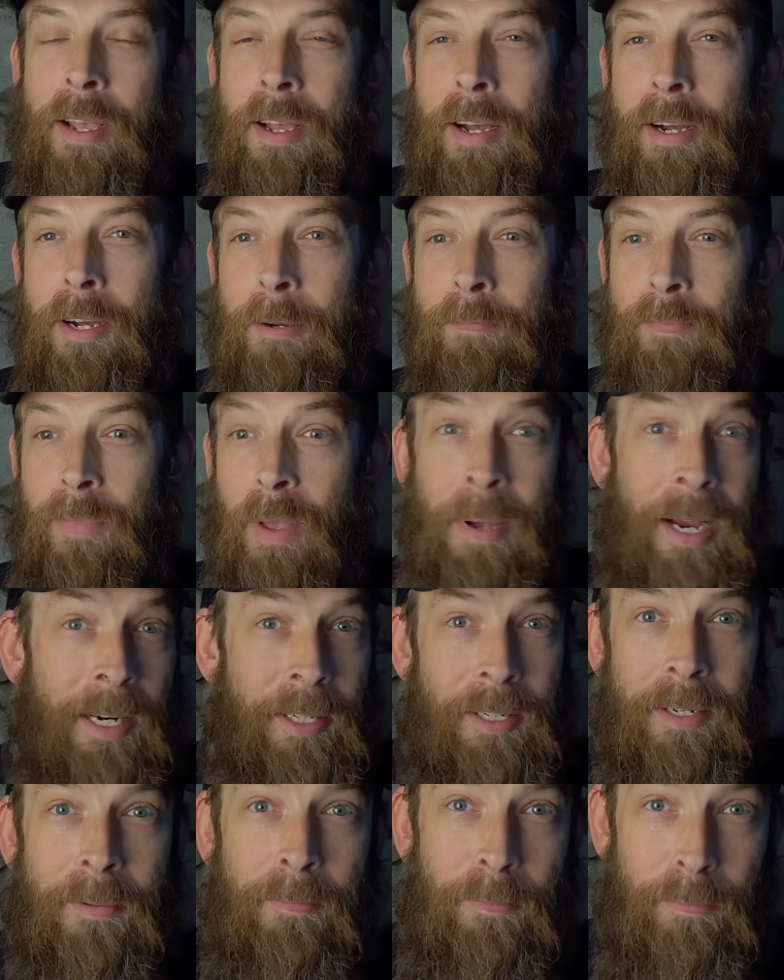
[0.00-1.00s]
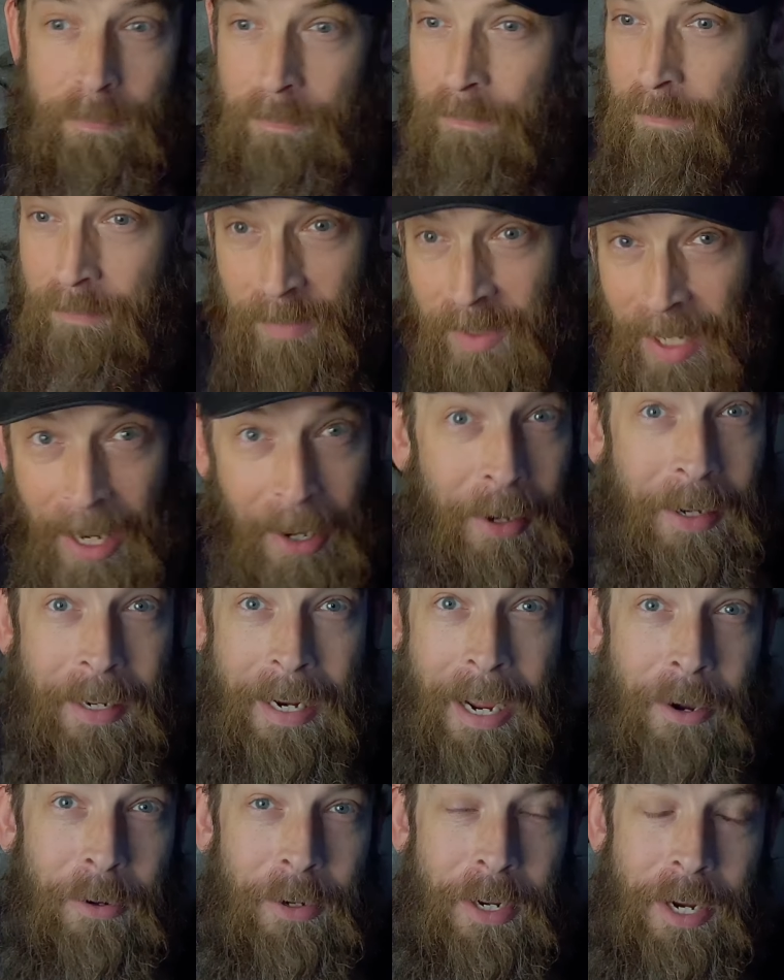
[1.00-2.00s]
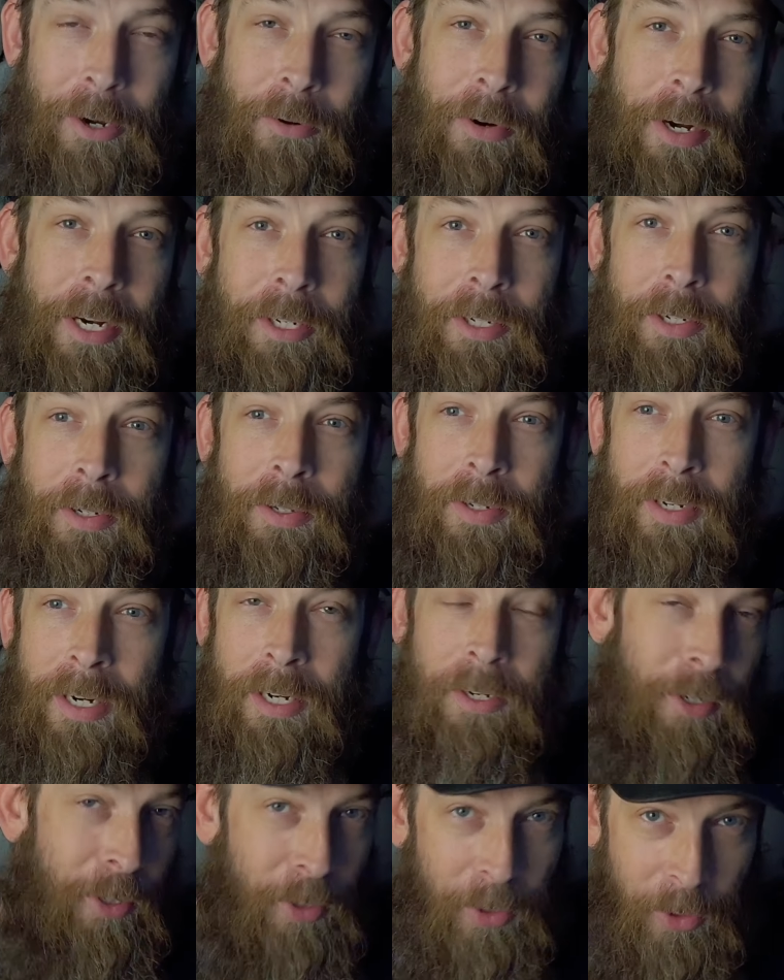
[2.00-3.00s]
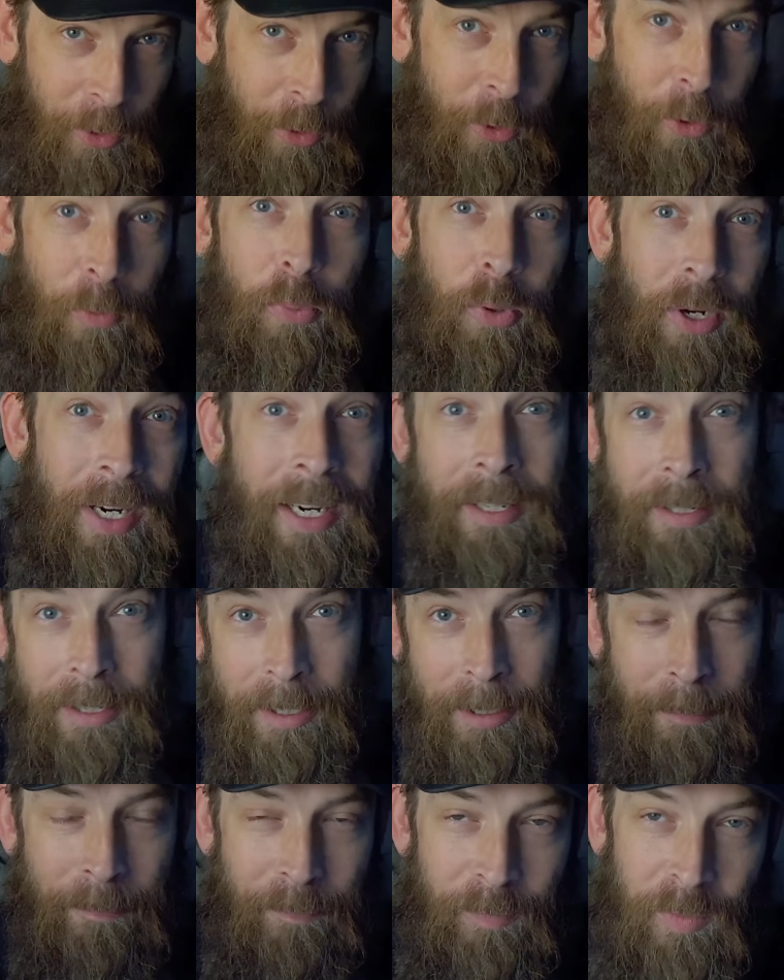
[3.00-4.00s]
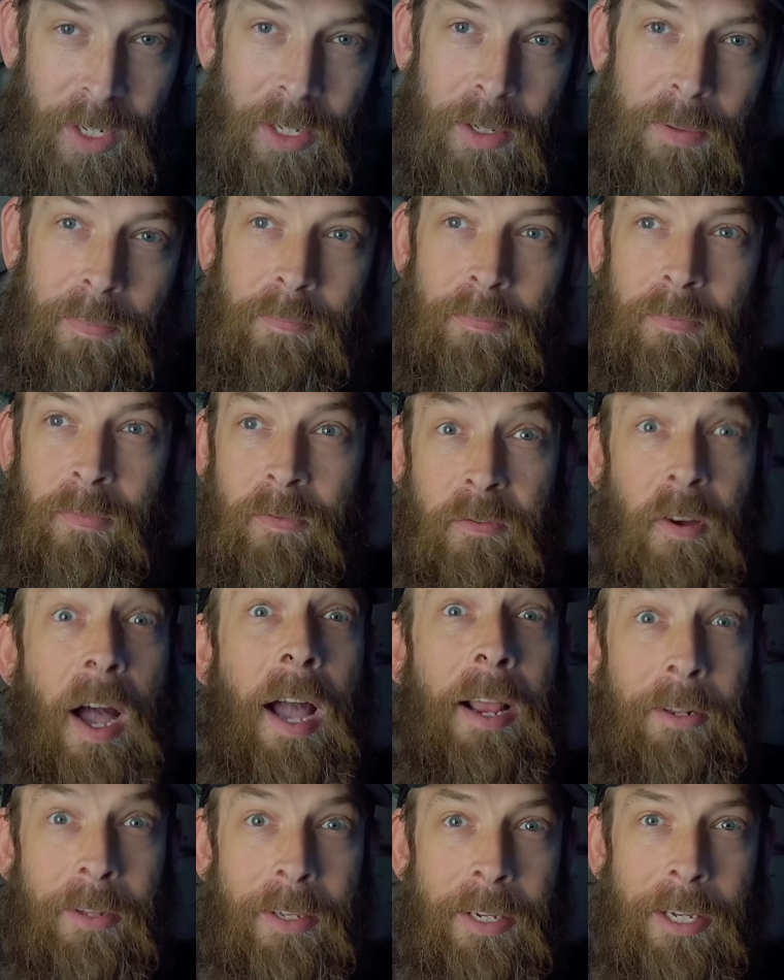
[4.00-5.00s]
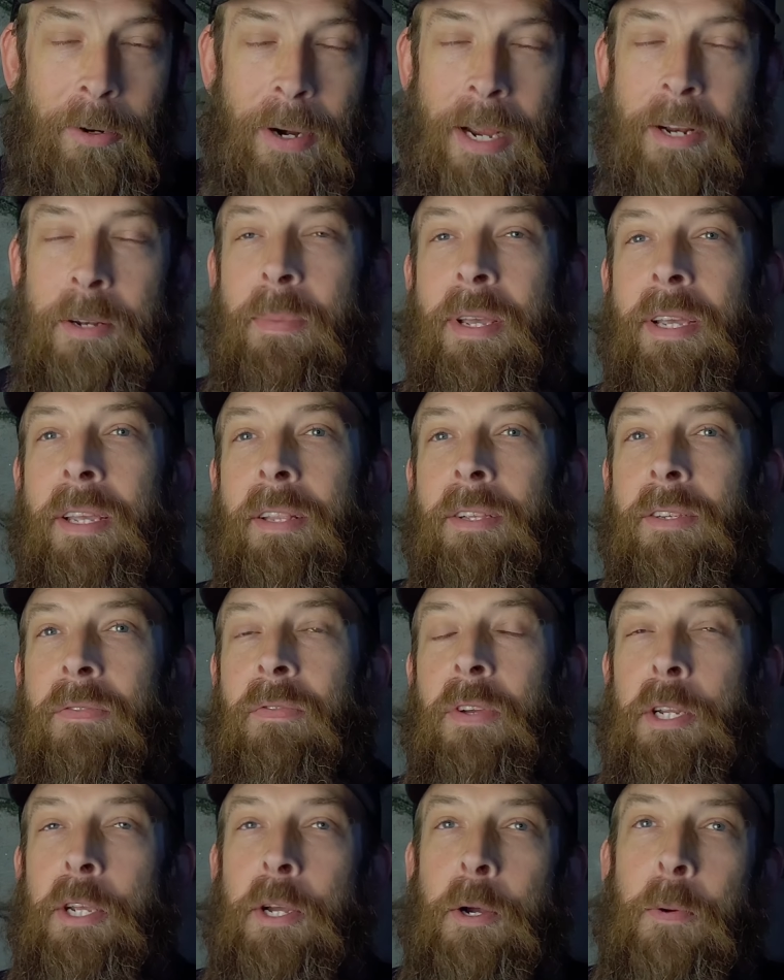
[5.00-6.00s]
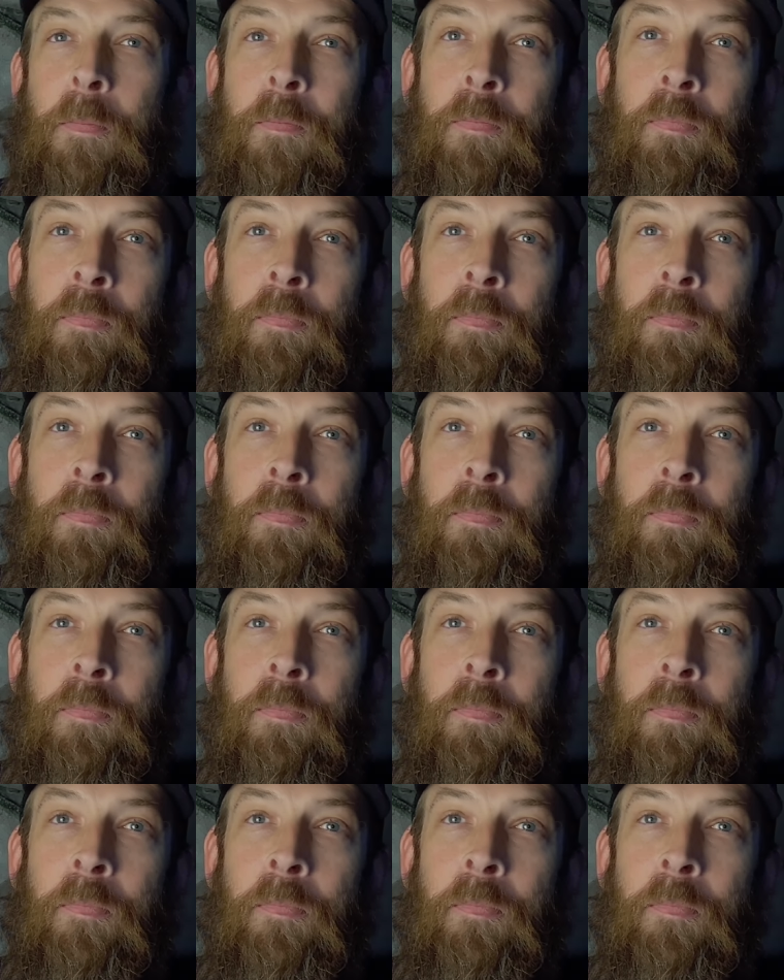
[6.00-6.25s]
Um, I'm actually tearing down decorations, and I just took a little break to to finally get around to making this video.